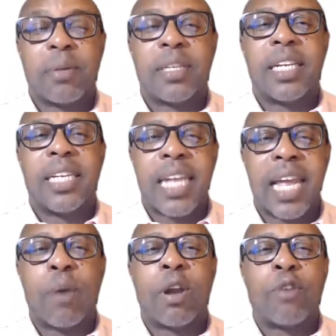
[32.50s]
but
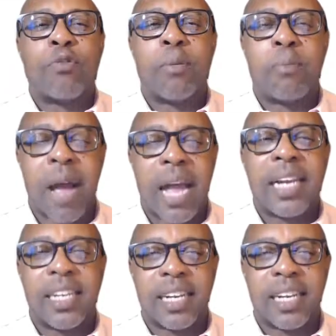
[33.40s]
today I want to remind